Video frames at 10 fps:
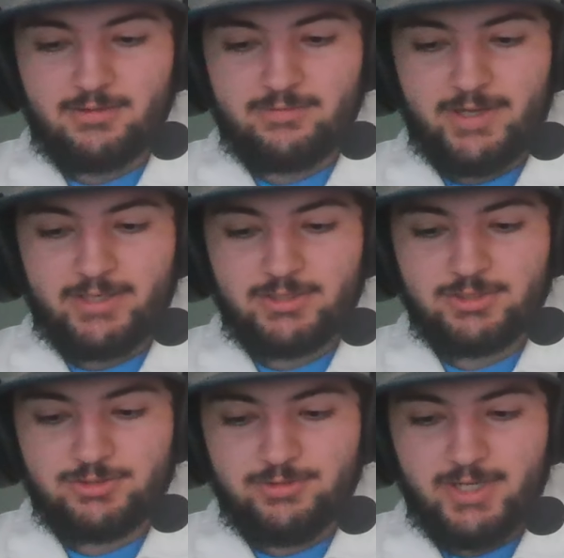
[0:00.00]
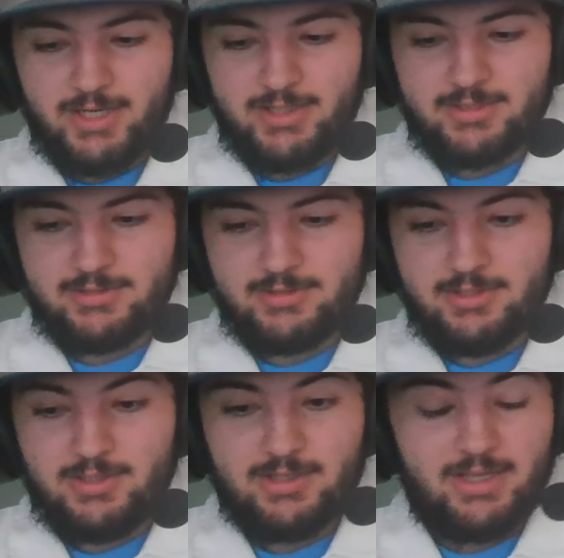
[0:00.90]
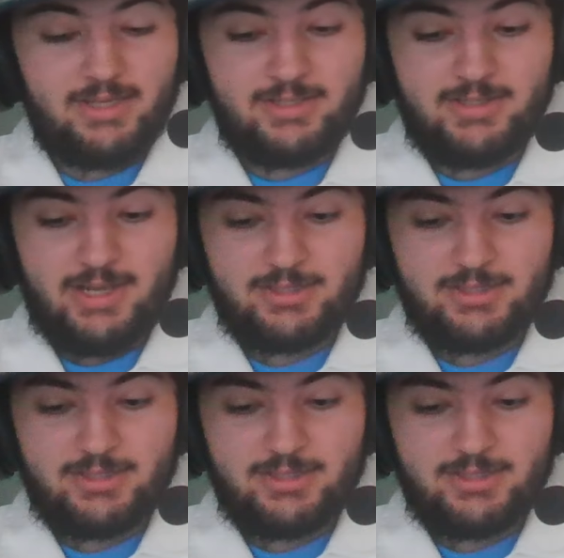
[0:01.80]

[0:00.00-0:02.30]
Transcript: the final strike. They had a, uh,